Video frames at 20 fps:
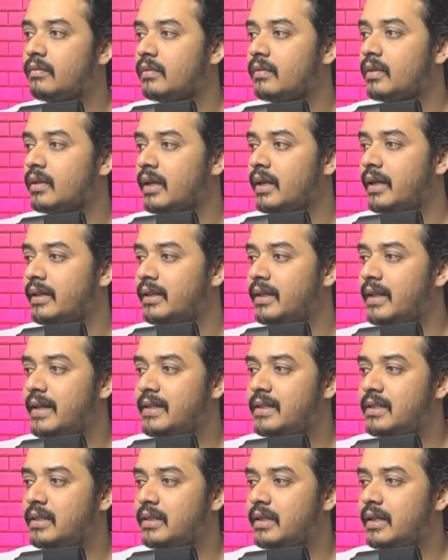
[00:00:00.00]
and
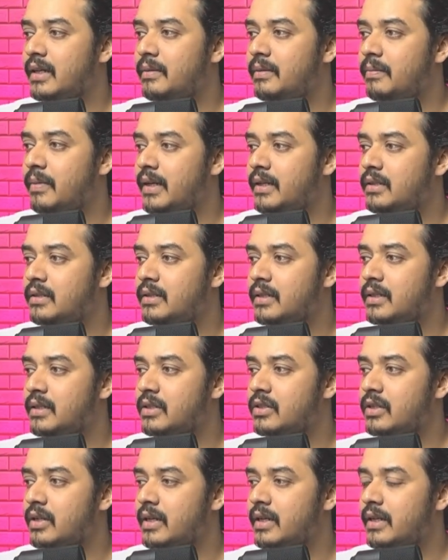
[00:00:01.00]
that's it, right? By
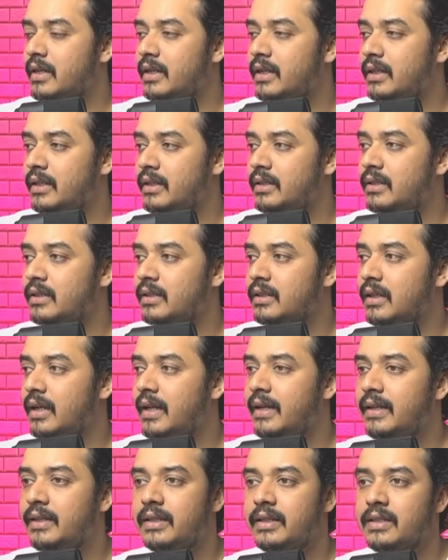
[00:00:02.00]
just writing
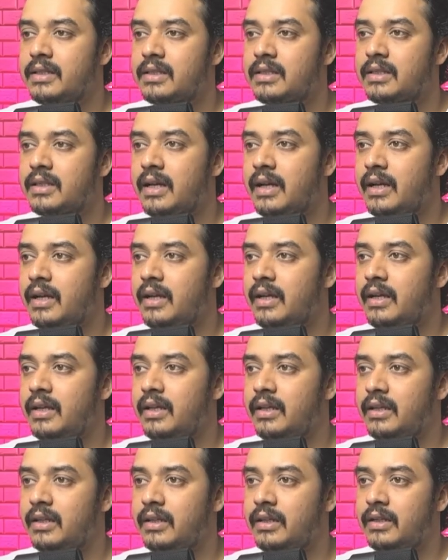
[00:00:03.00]
like this,
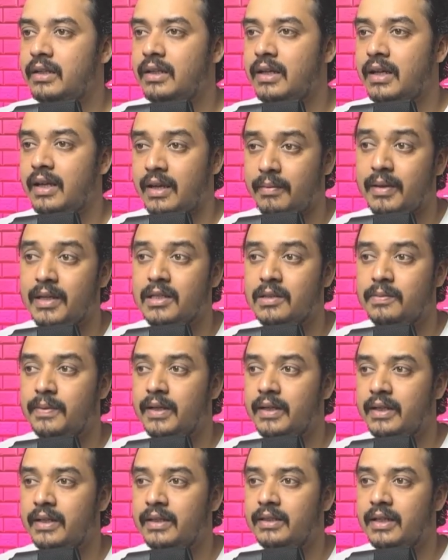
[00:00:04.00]
I am
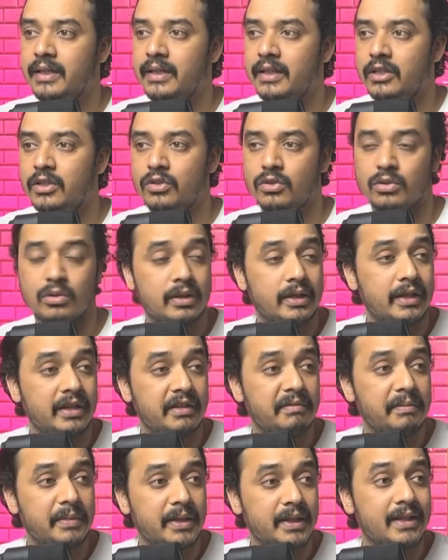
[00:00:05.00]
expecting that it should give
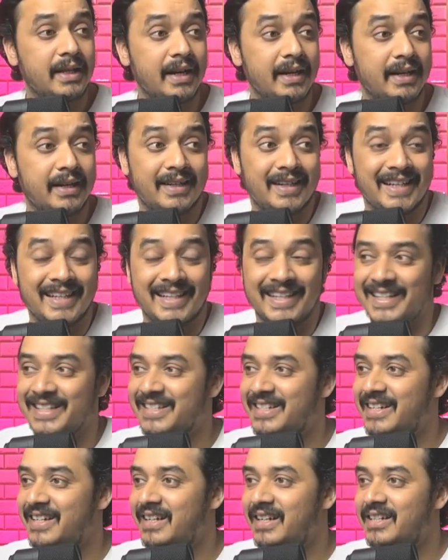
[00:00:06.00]
me that details,
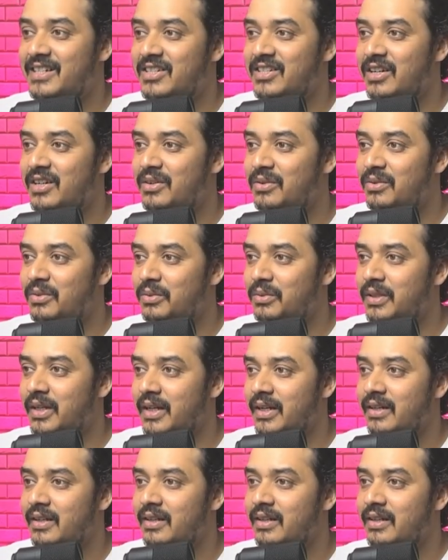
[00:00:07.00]
right? Let's try to do that.